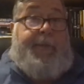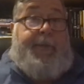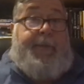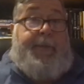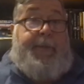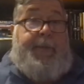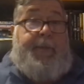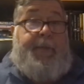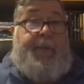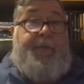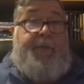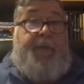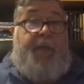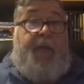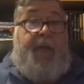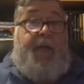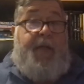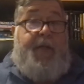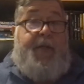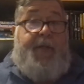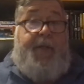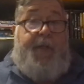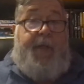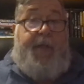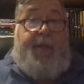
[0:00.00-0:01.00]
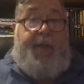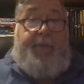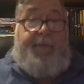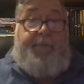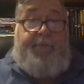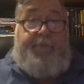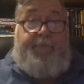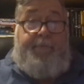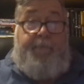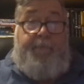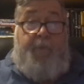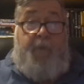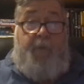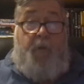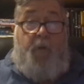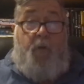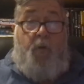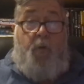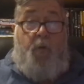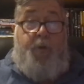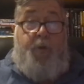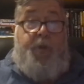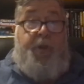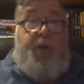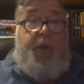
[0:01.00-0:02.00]
Safwan Hassan,
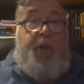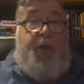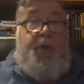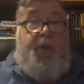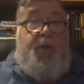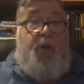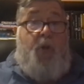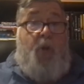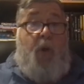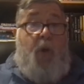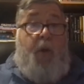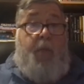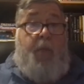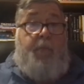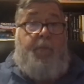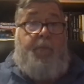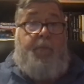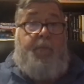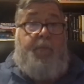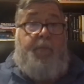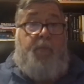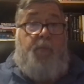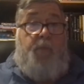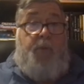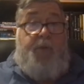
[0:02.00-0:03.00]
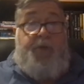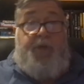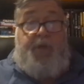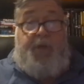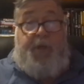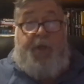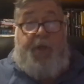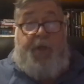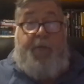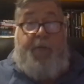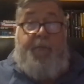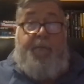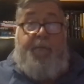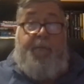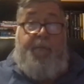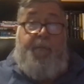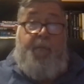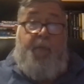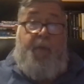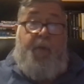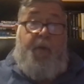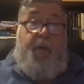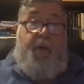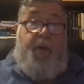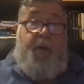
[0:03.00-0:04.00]
was she going to show up? Which she did.
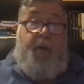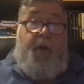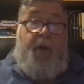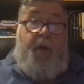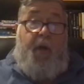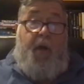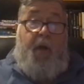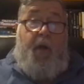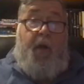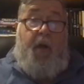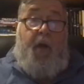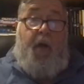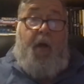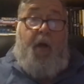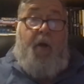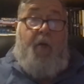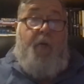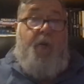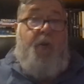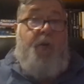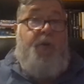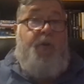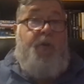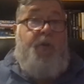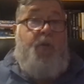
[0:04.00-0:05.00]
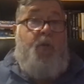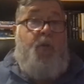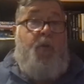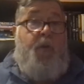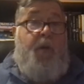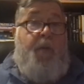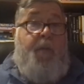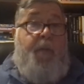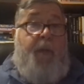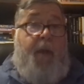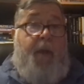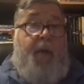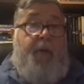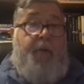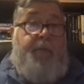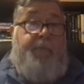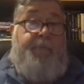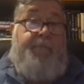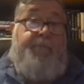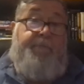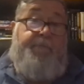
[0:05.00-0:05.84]
Could she win a medal?